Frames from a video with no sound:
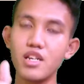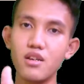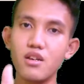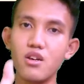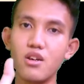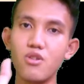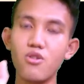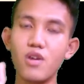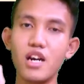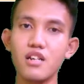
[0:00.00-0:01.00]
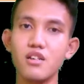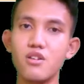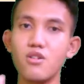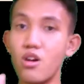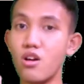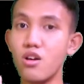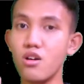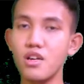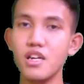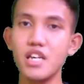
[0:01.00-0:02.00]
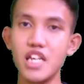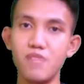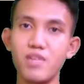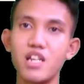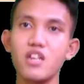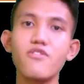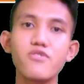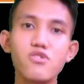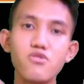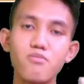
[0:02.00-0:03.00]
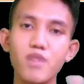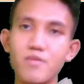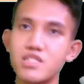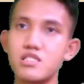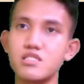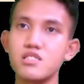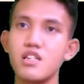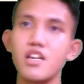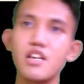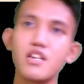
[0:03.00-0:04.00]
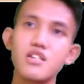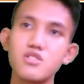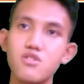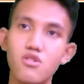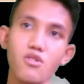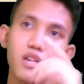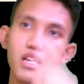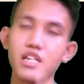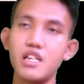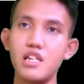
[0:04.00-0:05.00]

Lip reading: word or in the middle of two premises. So